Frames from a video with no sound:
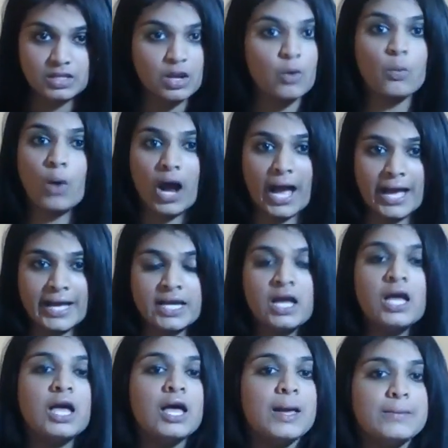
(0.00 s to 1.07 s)
Why?
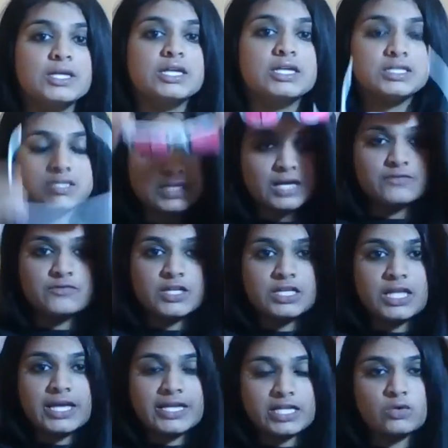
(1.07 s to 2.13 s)
Because I feel
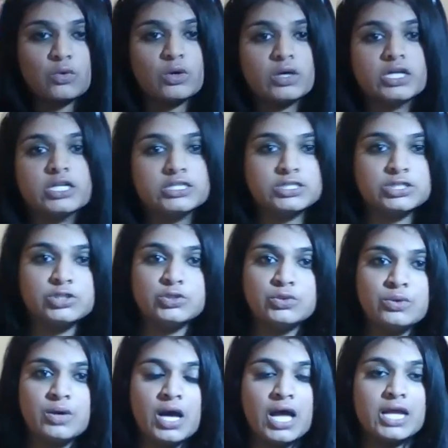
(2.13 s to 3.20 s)
like in order
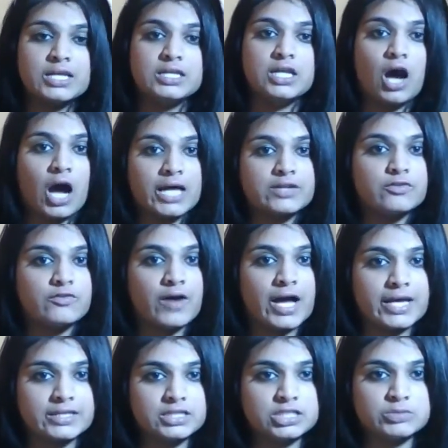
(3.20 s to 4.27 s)
to not
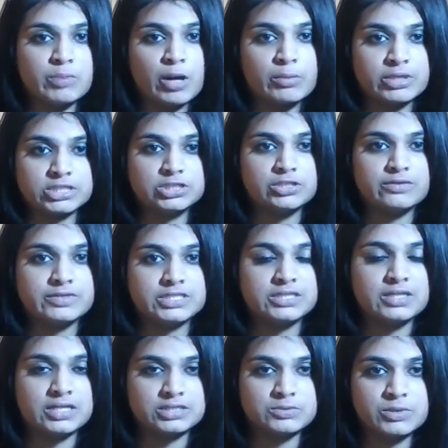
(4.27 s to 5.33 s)
find this public service
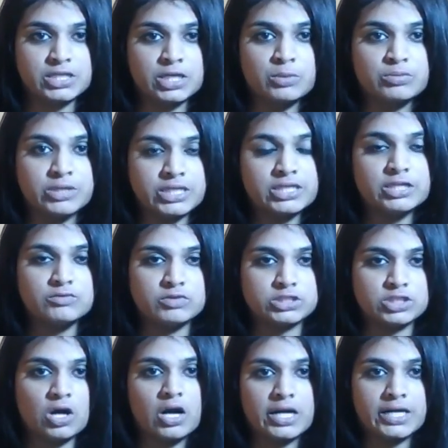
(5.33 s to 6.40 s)
announcement completely
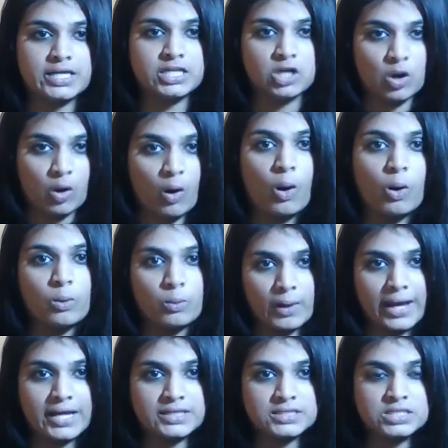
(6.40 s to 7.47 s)
retarded in all
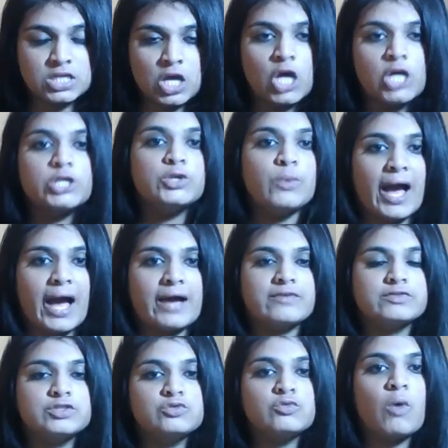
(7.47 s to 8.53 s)
ways, you have
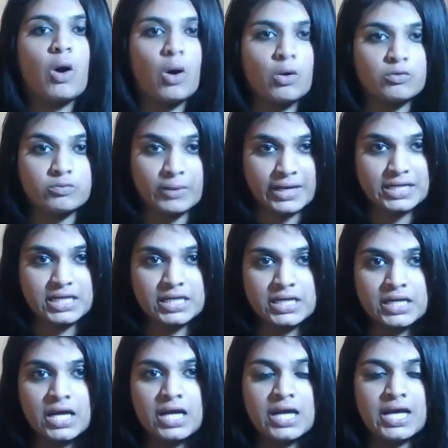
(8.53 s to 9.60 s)
to already,
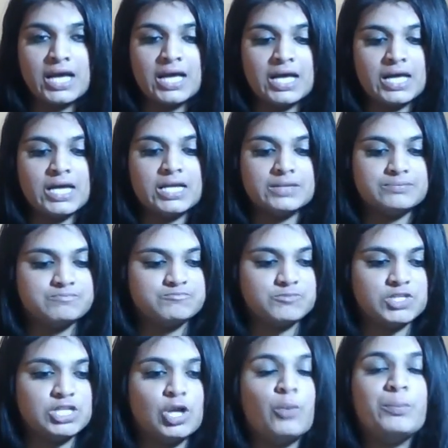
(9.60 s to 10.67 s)

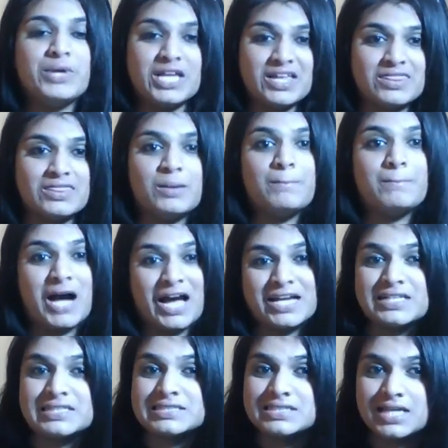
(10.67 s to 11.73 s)
be in the
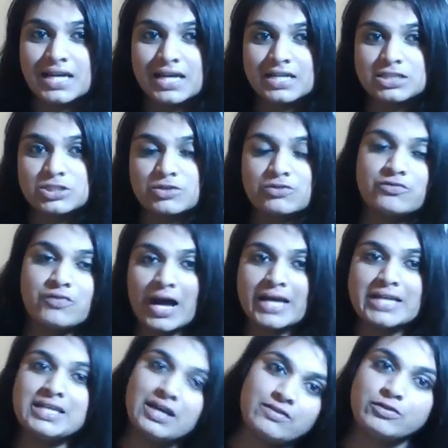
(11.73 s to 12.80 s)
mindset to
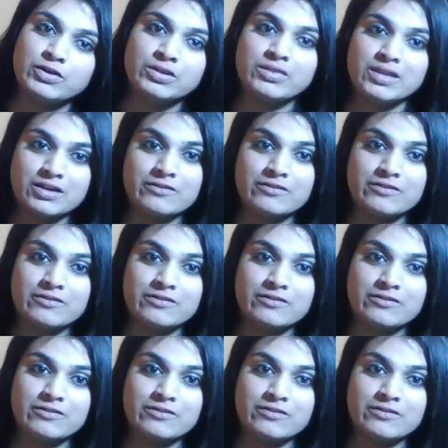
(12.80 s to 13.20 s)
find everything